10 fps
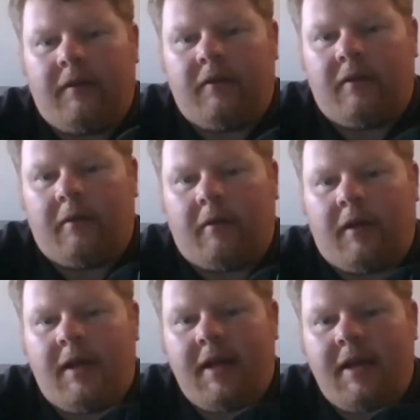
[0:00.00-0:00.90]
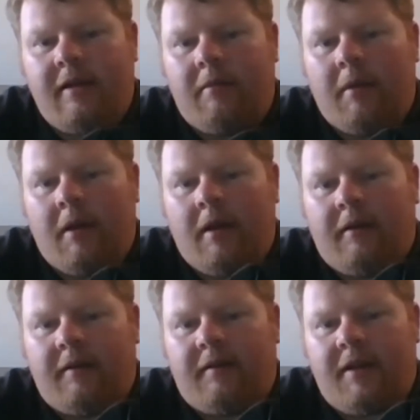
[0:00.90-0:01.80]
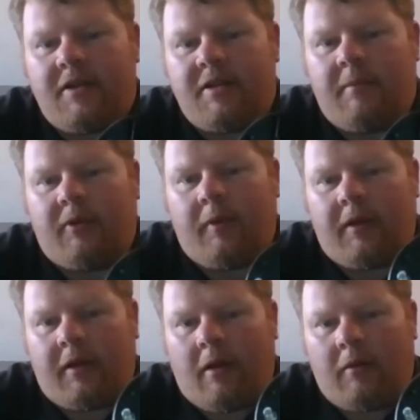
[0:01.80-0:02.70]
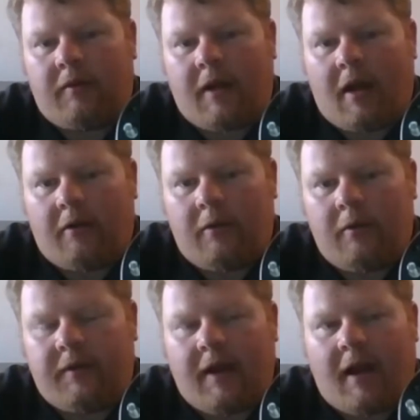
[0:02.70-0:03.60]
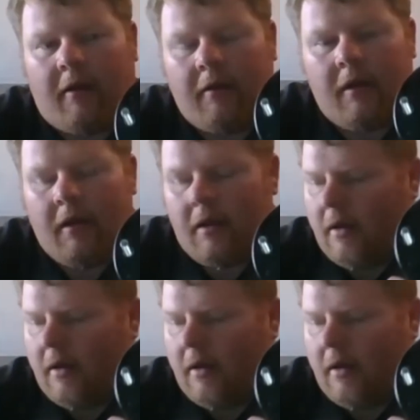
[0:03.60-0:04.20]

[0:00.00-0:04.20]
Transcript: This is a key distinction between the old style and new style.